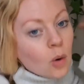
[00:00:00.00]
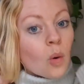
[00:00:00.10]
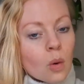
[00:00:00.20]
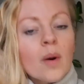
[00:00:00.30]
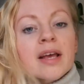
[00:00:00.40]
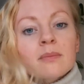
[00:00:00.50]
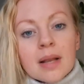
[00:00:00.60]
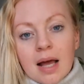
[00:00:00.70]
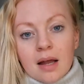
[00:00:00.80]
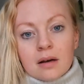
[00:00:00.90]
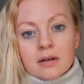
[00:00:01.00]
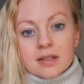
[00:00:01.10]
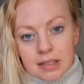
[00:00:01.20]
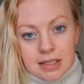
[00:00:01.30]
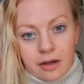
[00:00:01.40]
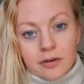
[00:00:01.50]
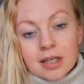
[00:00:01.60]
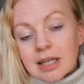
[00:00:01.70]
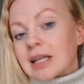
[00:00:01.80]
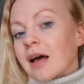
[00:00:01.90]
always plan
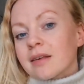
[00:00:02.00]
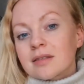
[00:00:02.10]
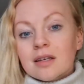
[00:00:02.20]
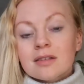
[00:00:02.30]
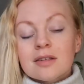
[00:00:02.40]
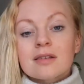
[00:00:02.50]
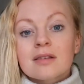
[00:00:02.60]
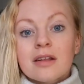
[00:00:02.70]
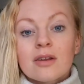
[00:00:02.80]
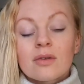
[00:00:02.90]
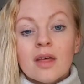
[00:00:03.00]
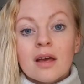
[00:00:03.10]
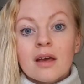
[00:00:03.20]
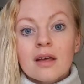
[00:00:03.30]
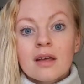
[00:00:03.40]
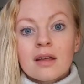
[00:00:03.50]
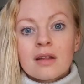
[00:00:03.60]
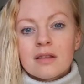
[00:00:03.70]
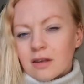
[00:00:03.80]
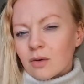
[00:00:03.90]
significantly less distance than you think
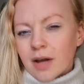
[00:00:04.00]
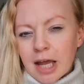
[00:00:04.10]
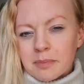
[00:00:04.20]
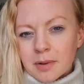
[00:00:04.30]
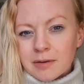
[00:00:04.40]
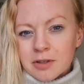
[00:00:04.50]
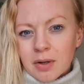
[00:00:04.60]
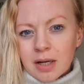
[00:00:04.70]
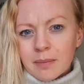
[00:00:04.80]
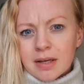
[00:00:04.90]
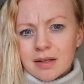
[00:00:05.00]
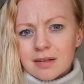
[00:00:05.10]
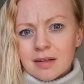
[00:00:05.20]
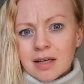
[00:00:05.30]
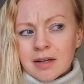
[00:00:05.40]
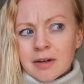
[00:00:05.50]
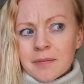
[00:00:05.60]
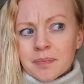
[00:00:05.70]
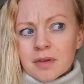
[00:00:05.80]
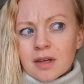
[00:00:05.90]
that you're capable of doing, because
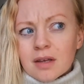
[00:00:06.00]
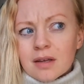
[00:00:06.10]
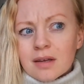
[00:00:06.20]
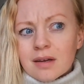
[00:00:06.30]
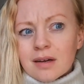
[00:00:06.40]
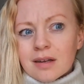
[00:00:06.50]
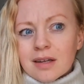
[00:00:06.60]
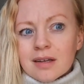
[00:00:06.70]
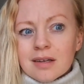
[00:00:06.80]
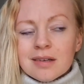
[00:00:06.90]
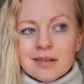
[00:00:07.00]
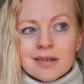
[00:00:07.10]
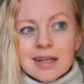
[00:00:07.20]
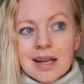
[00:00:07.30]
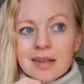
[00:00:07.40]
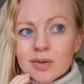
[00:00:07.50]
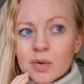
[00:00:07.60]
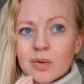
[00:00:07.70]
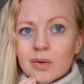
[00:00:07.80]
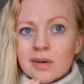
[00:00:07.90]
like, unless
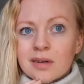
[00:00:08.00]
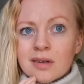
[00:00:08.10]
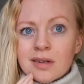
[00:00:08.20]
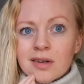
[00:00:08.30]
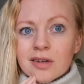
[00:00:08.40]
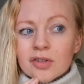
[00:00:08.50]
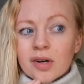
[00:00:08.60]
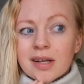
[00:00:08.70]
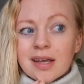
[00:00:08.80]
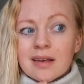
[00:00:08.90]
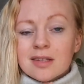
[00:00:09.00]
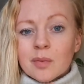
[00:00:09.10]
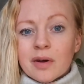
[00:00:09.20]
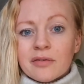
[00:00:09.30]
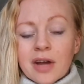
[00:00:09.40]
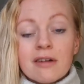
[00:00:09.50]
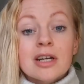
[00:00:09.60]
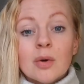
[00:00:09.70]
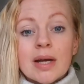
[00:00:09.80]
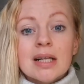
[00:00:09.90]
you're trying to get somewhere very
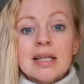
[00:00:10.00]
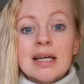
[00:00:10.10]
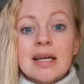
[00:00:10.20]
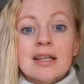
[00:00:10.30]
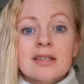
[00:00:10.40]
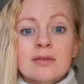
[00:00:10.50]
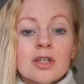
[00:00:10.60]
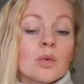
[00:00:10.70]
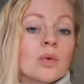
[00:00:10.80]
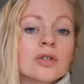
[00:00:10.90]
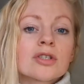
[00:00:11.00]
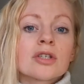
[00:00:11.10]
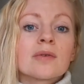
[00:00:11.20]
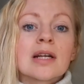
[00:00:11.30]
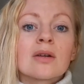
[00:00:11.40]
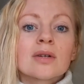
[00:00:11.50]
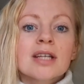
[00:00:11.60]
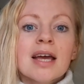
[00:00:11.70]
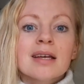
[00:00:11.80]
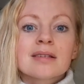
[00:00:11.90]
quickly and you want to do really long
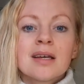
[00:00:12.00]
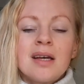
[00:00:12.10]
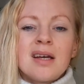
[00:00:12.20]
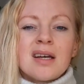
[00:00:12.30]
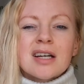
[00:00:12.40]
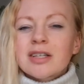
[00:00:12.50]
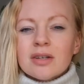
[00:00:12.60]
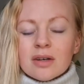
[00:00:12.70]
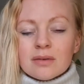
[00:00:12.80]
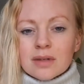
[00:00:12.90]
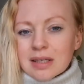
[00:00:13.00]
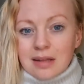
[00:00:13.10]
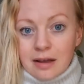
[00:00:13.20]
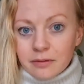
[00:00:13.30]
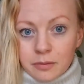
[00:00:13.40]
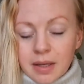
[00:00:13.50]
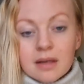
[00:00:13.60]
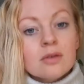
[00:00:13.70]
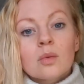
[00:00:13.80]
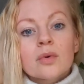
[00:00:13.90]
days, I don't know, like that for me
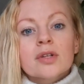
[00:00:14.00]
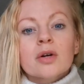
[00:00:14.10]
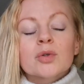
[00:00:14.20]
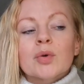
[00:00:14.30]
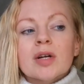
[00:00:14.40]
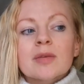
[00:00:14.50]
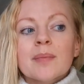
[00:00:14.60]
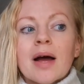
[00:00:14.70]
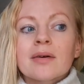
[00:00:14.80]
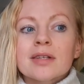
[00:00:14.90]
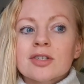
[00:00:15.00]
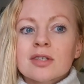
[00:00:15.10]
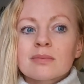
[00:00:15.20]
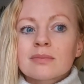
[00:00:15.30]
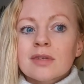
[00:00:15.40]
is not what cycle touring is about. It's just